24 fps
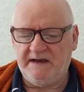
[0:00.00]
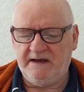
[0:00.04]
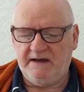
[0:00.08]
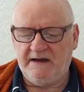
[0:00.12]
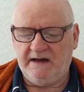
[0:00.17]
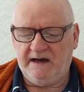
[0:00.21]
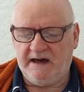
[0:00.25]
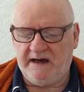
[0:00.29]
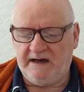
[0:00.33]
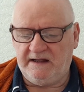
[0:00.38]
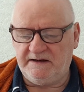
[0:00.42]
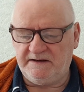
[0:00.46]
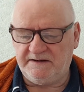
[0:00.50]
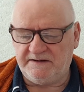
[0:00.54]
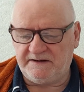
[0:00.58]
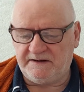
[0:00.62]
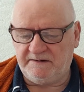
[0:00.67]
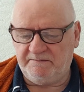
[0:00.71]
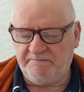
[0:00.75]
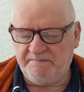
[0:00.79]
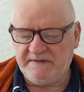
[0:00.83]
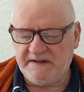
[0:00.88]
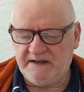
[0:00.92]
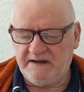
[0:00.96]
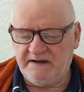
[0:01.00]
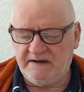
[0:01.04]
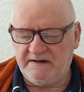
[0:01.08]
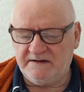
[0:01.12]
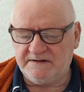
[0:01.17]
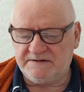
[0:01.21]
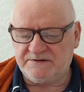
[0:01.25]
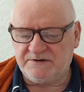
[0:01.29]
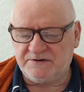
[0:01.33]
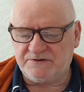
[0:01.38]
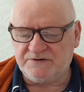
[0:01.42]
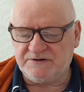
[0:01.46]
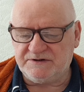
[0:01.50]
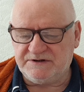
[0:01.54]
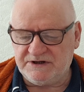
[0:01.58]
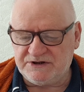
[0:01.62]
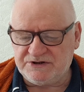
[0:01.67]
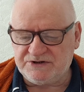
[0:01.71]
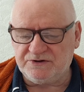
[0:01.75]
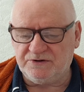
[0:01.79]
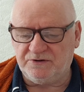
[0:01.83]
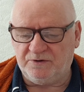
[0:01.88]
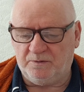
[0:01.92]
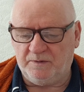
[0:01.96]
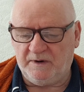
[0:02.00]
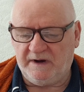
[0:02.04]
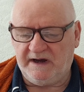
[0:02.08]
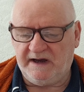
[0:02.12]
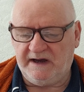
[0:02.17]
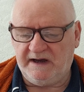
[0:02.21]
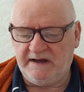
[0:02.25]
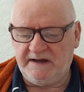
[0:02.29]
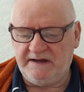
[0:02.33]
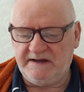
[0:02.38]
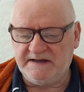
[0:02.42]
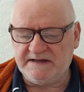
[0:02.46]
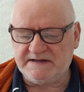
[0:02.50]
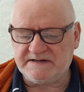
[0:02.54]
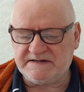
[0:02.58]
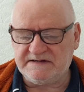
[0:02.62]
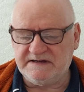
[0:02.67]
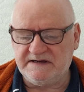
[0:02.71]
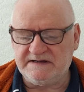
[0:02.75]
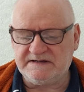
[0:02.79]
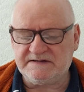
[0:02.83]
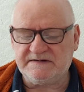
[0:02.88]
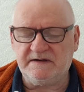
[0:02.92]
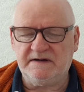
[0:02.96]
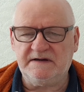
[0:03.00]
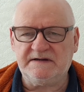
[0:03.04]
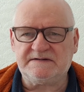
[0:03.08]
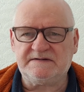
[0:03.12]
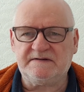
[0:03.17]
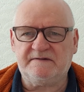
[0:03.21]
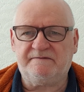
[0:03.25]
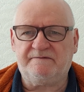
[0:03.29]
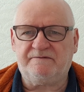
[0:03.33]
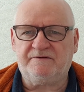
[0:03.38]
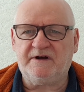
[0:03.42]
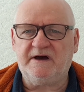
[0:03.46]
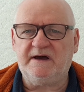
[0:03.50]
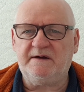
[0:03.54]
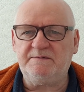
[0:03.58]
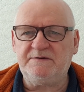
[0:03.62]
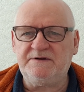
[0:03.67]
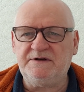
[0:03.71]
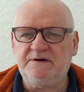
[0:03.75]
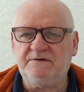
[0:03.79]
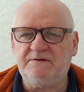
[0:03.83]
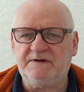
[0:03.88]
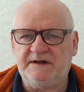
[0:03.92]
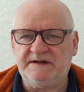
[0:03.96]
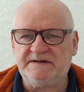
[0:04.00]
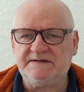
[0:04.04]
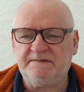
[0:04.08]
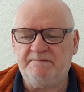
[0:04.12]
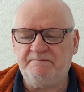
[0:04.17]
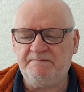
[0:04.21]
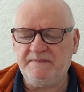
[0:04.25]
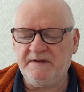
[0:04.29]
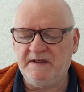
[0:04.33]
And the traditional way is a framed unit,